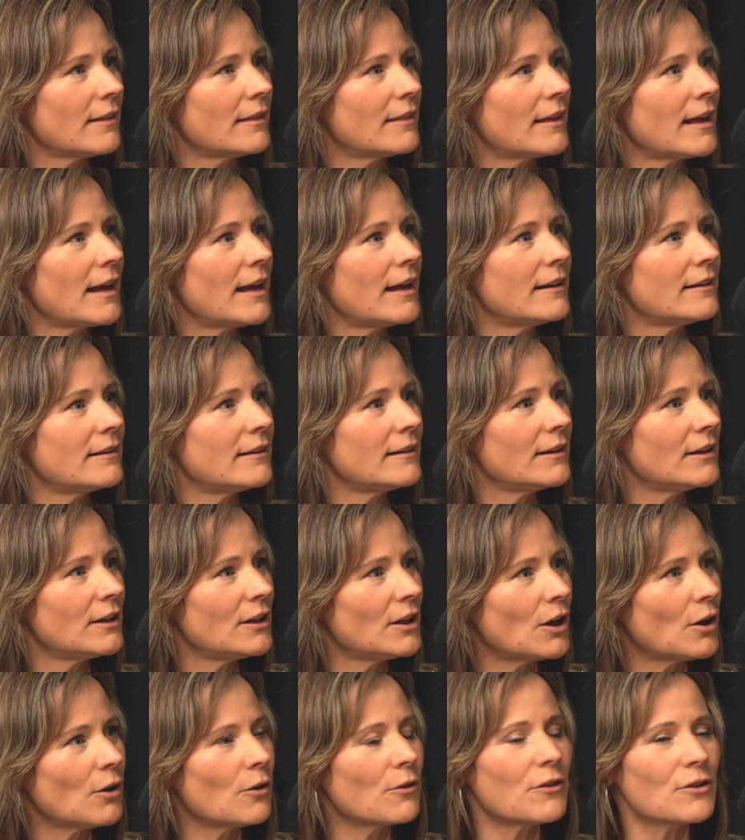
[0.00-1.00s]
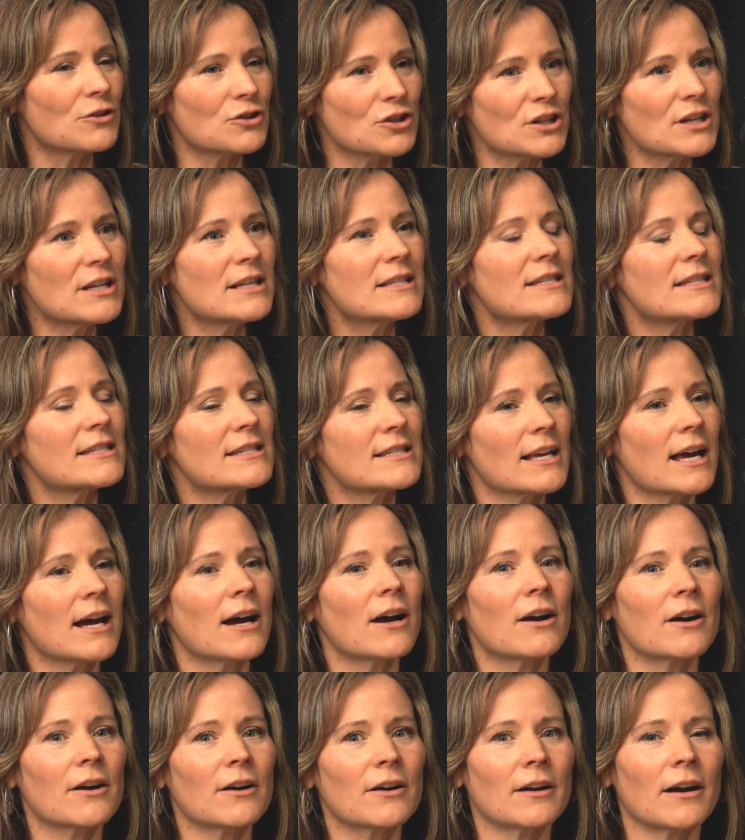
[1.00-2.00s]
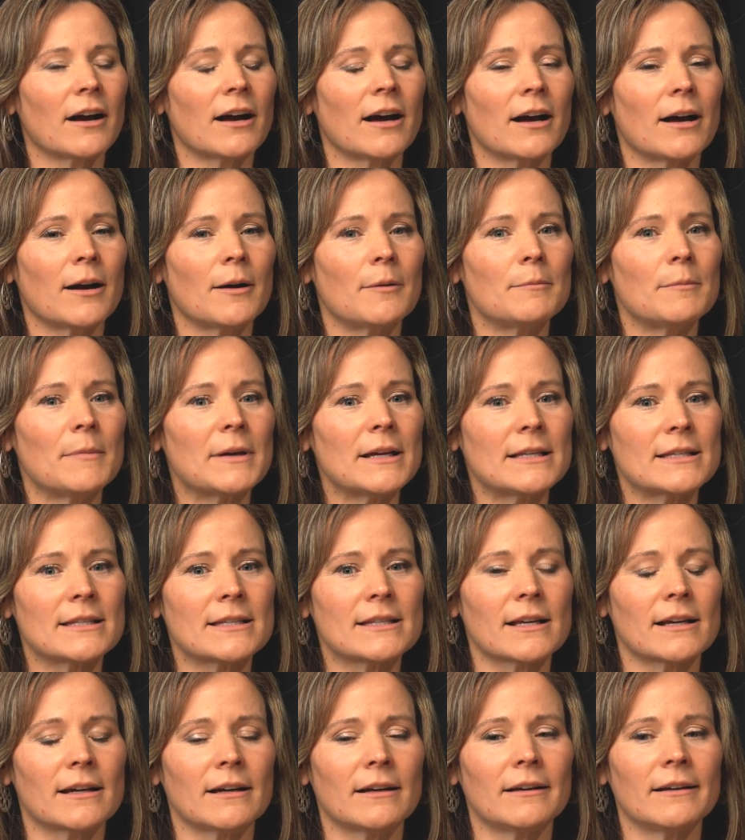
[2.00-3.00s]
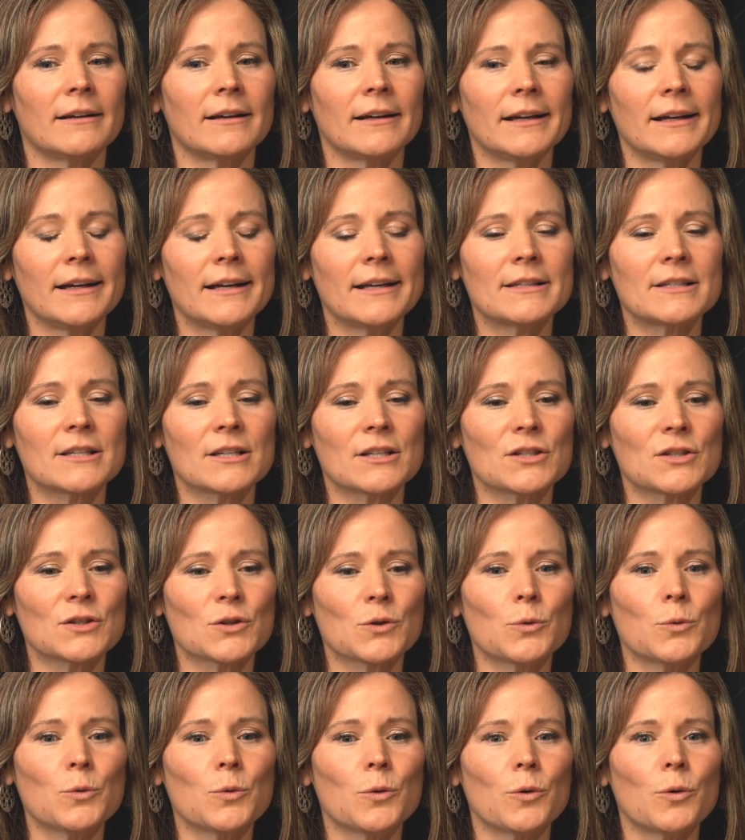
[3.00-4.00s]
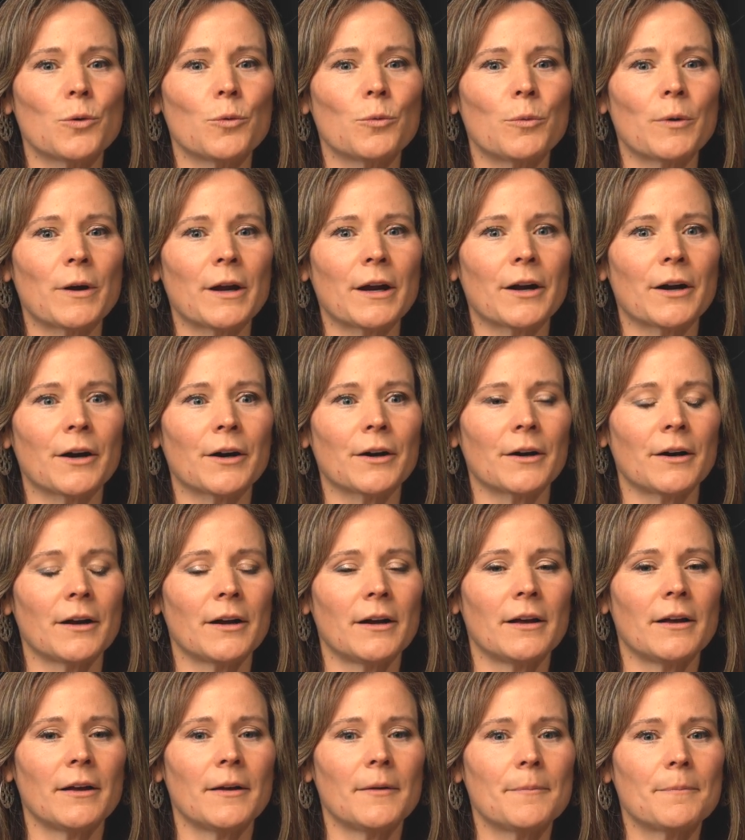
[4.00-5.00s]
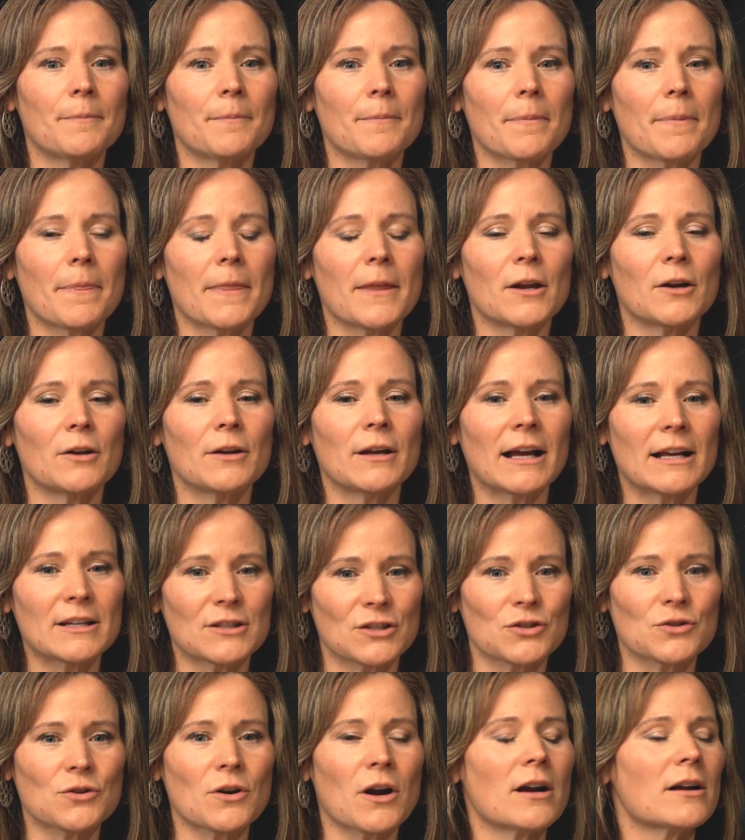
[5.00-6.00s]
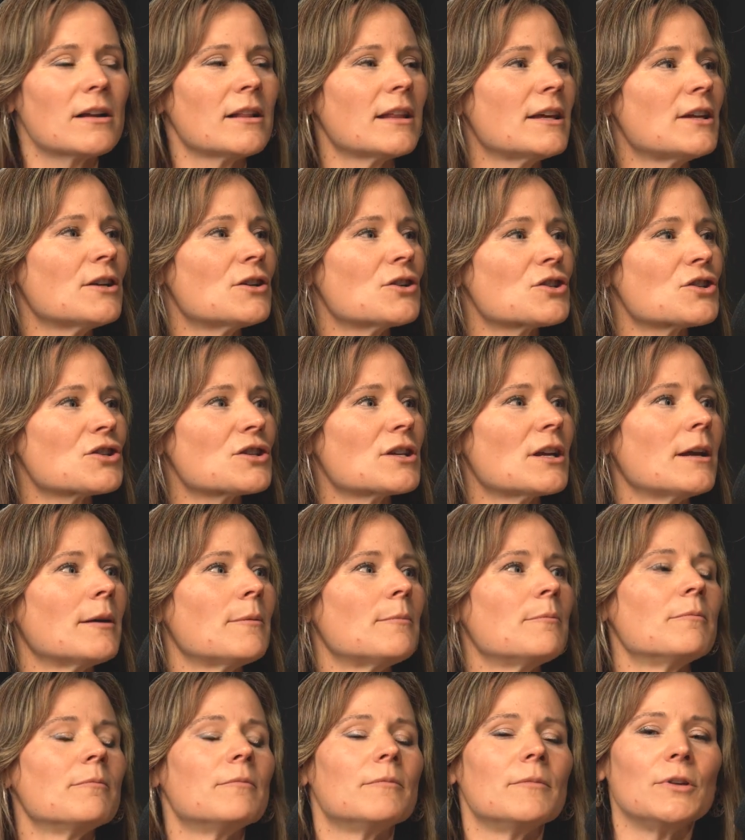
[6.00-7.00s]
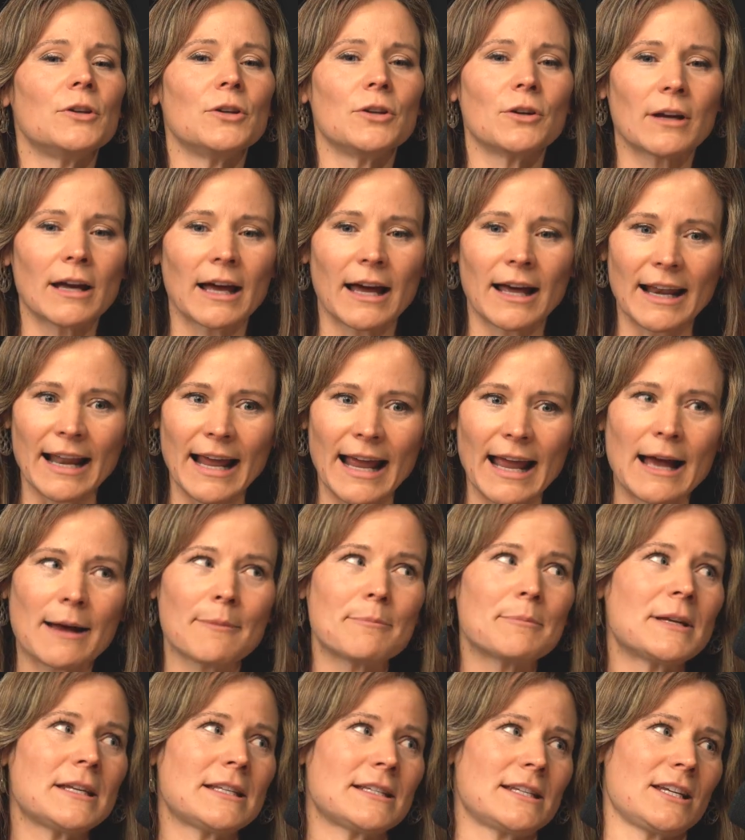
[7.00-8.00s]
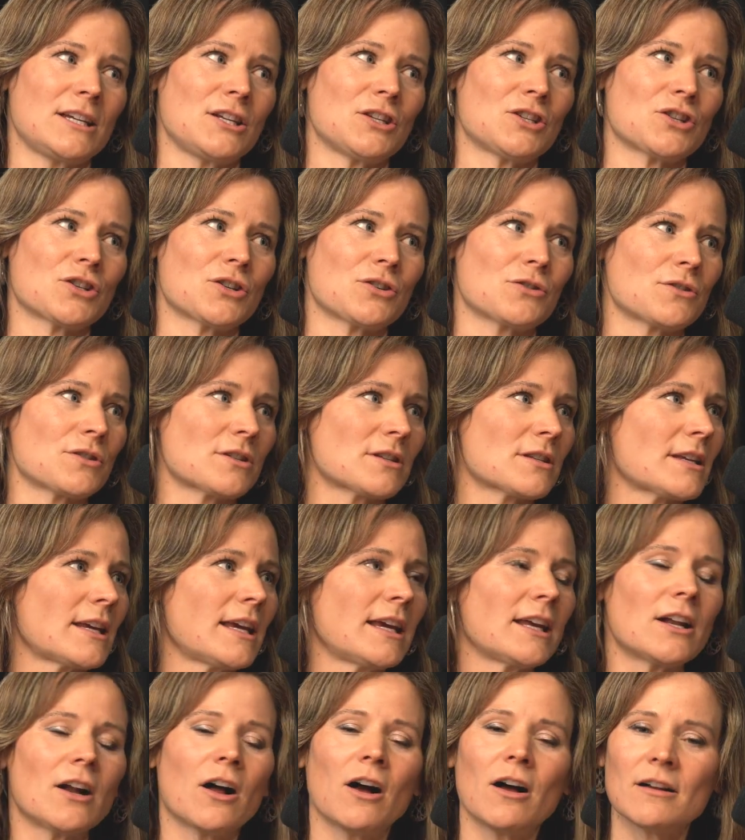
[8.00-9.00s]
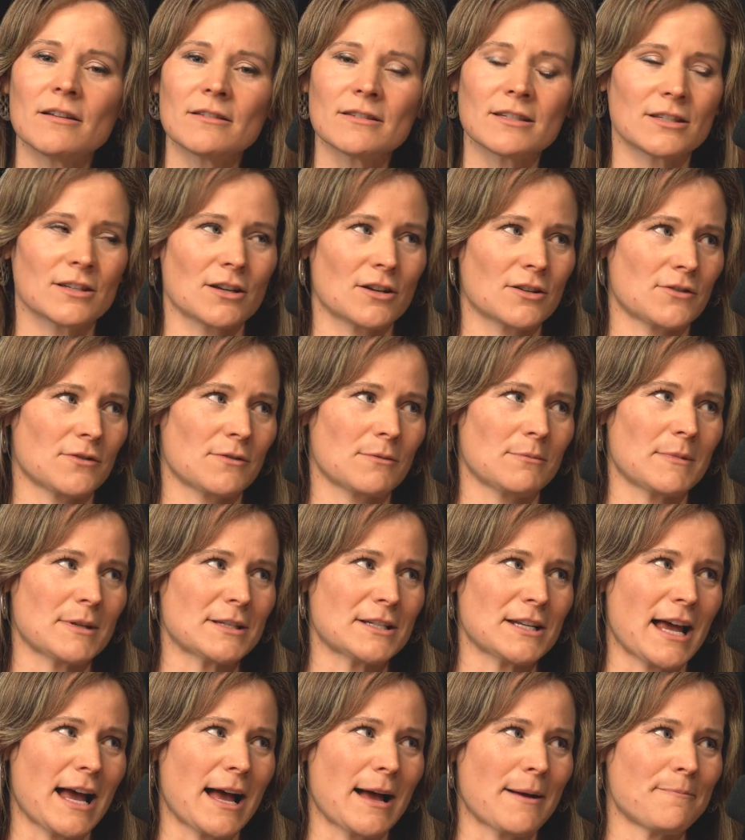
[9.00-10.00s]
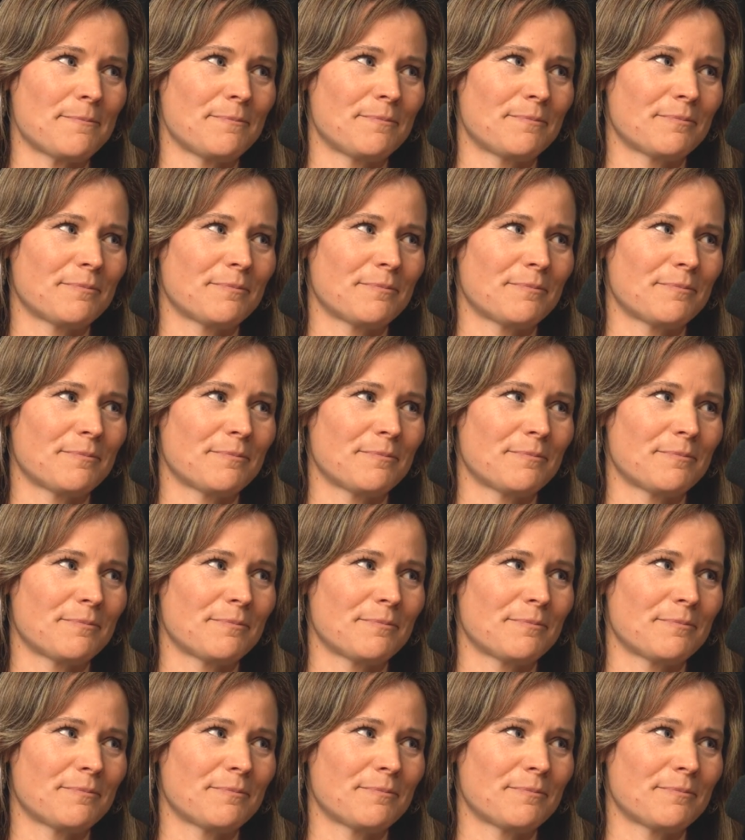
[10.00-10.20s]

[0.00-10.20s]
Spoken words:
then their chances are it's a school where you got strong leadership. You got happy teachers. It all starts from the top.